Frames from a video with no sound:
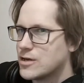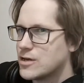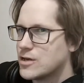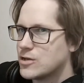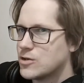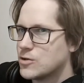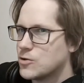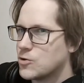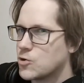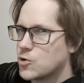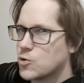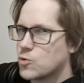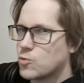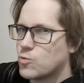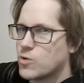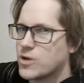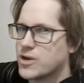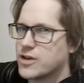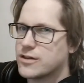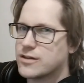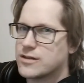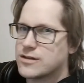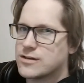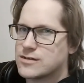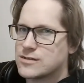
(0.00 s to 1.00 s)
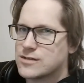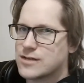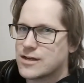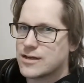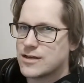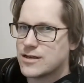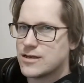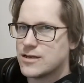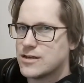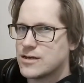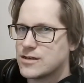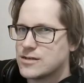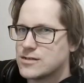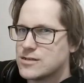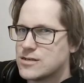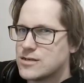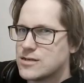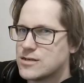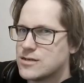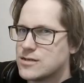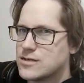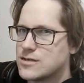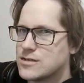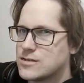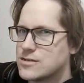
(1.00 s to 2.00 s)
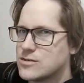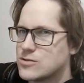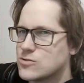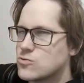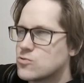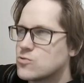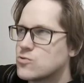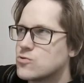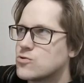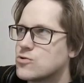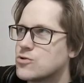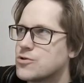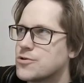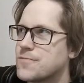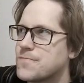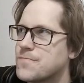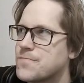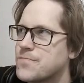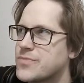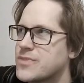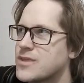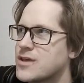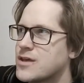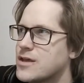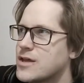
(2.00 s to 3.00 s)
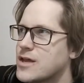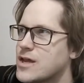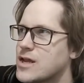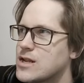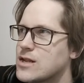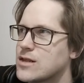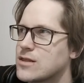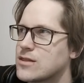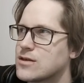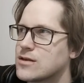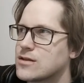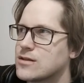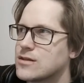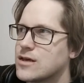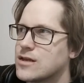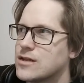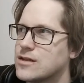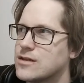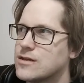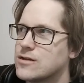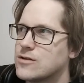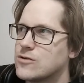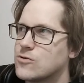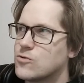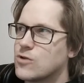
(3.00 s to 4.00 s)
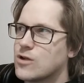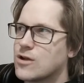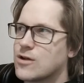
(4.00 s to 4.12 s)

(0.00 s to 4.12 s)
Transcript: you couldn't run things like exes or anything that needed